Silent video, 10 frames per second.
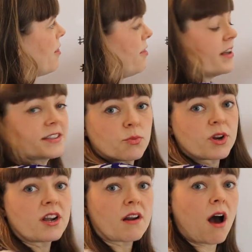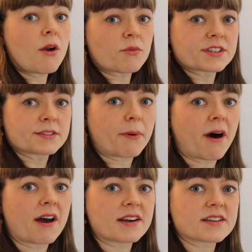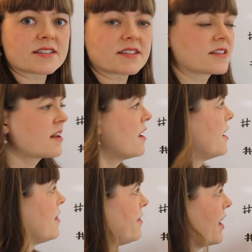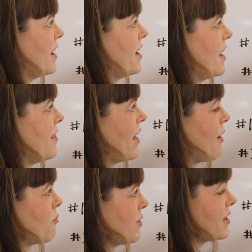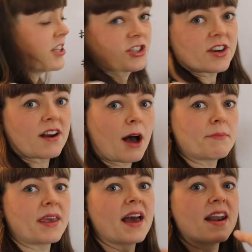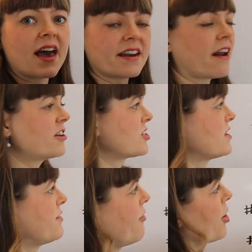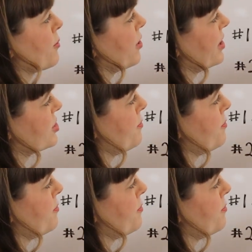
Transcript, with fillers: this would not respond, then that really should not be an endogenous variable, it